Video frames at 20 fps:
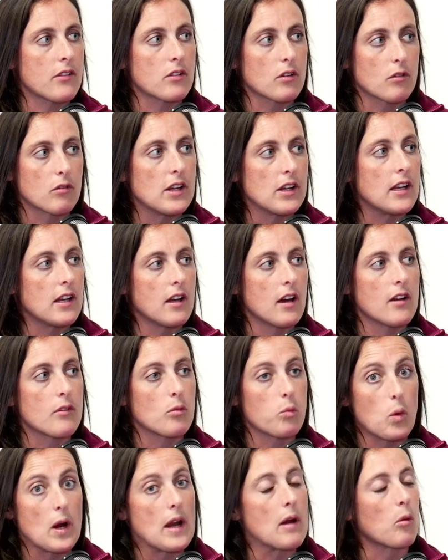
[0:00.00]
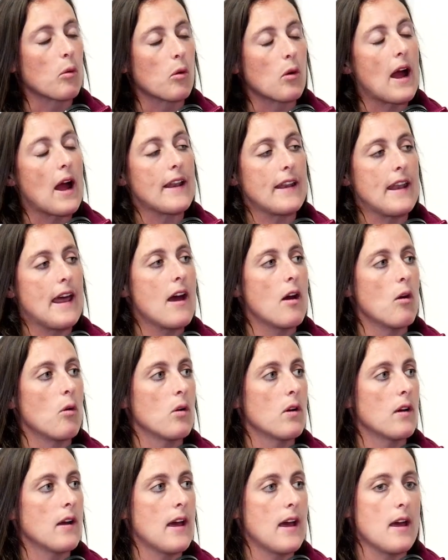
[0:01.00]
has to realise where we're at
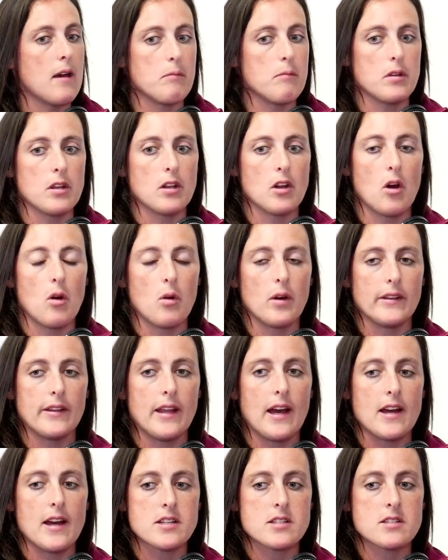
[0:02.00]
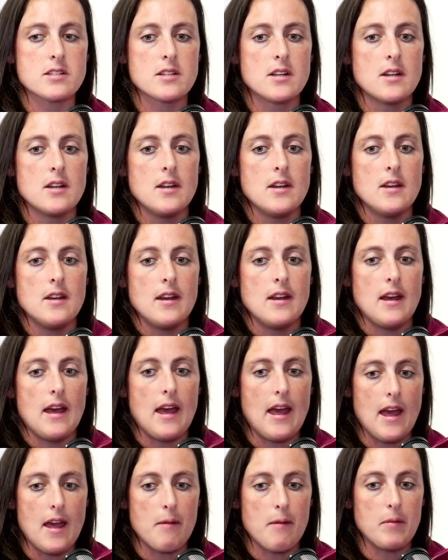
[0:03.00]
now, um, you know, and that
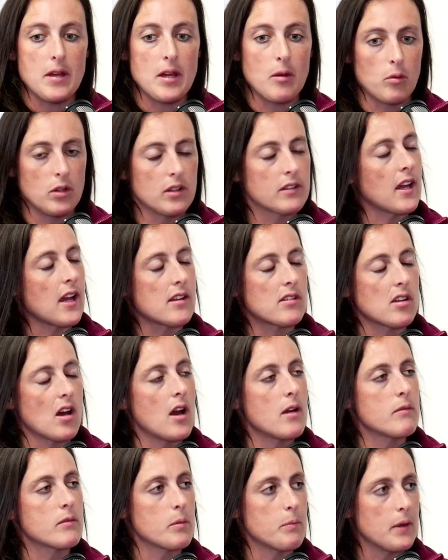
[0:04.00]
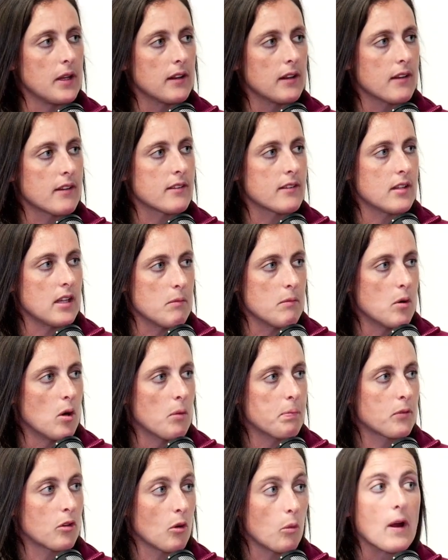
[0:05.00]
um, it will take time to build this team
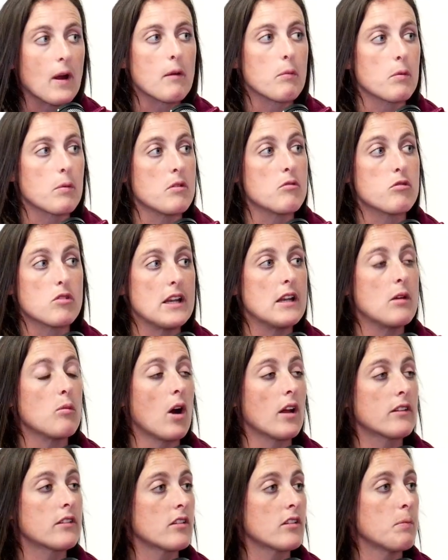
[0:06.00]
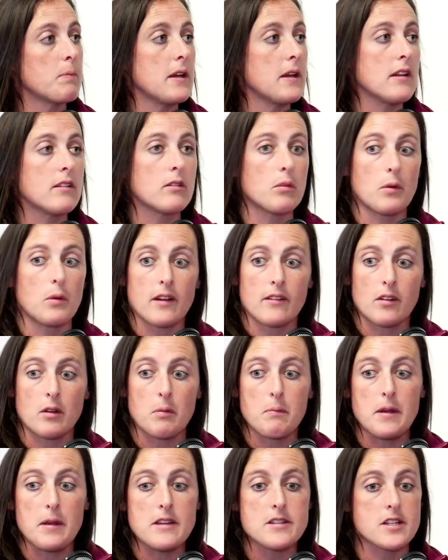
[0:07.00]
up to where we really want it to be, to where it's
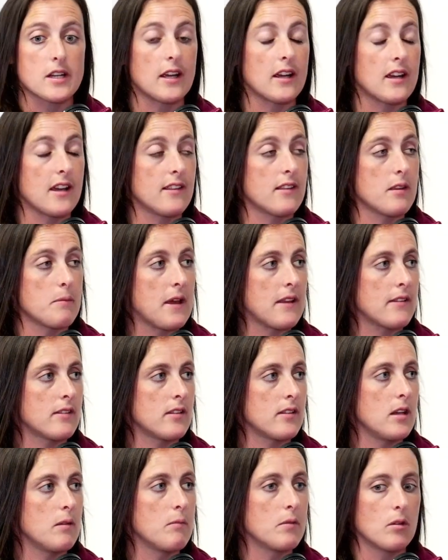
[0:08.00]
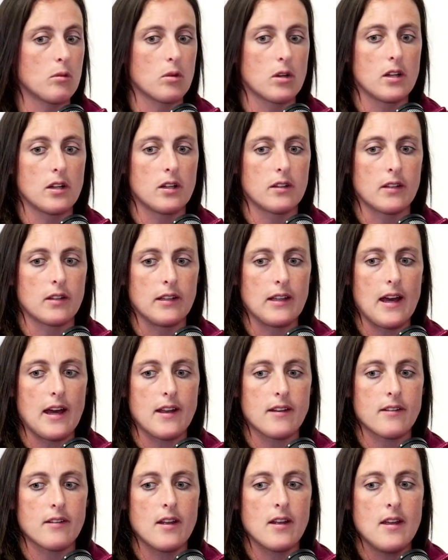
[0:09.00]
competing against the best team in the world, and
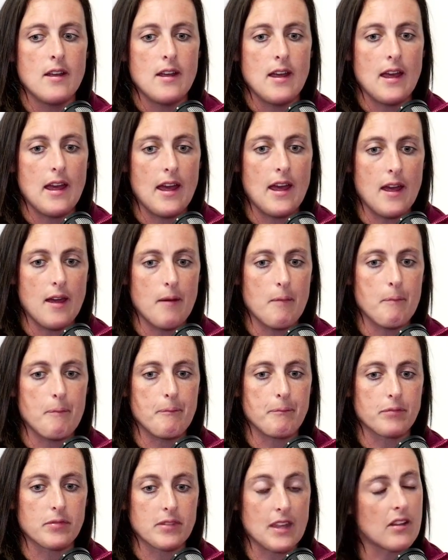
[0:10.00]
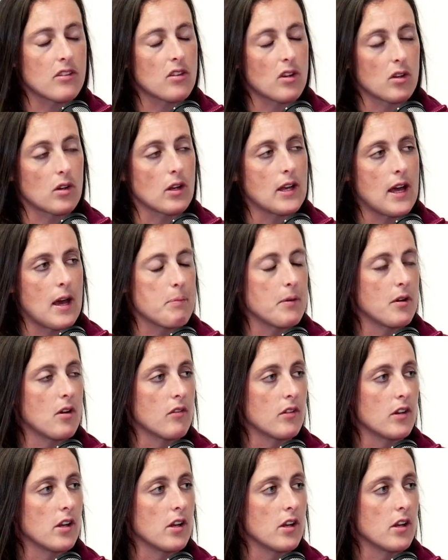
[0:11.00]
that um, that's not going to happen